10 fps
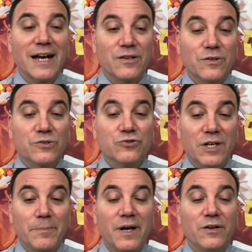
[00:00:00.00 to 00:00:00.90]
tactical
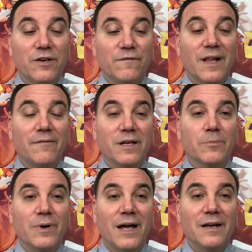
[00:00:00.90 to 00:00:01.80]
trip under Flavien
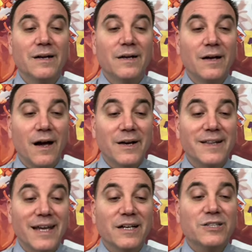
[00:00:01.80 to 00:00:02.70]
Prat. I'm going
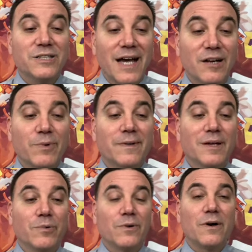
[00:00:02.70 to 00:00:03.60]
to take a shot with
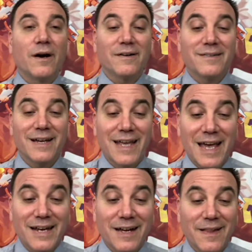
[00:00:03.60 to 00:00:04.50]
Liberal Arts
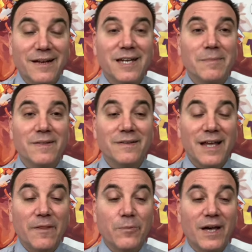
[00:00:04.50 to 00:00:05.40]
again. I liked him in the
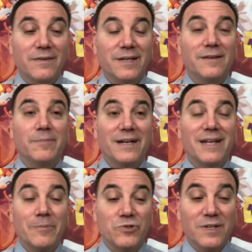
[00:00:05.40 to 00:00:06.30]
Southwest. He's my
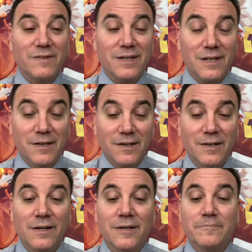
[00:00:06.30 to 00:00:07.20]
top choice in here.
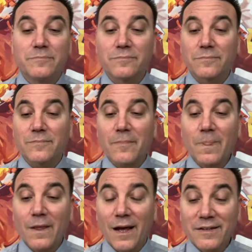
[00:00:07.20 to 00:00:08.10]

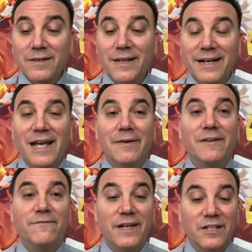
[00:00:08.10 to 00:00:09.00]
I just liked how
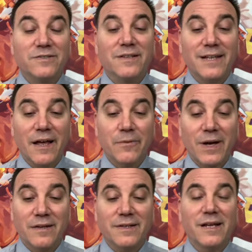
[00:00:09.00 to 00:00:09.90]
he finished the
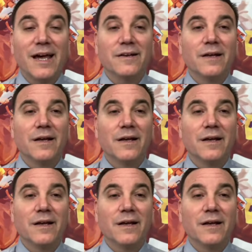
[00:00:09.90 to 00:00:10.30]
Southwest. He had